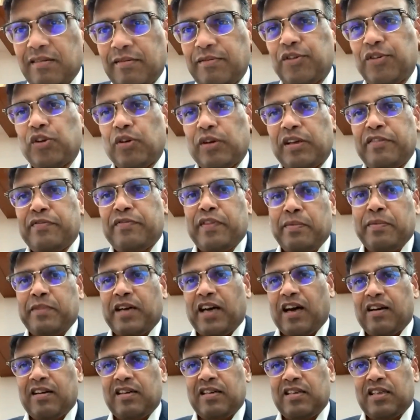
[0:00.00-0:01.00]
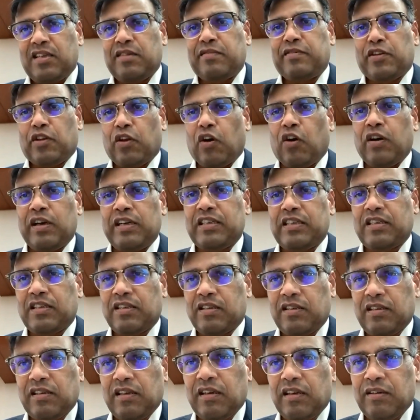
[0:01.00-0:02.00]
So give them currency with all
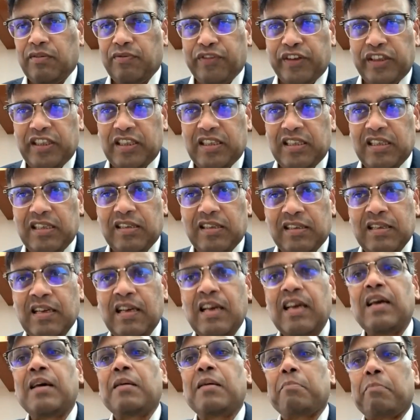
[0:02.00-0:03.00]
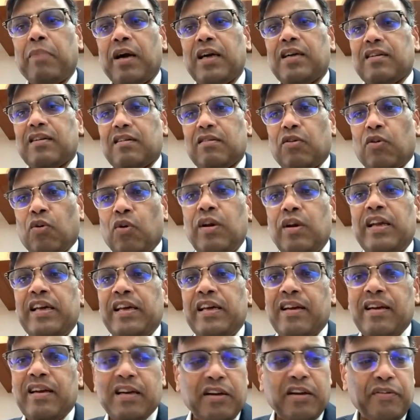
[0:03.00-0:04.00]
its features, but only
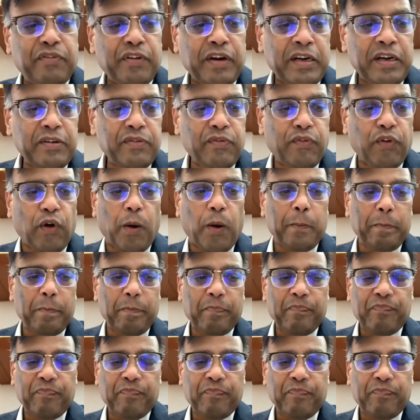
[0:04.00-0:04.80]
in a different form.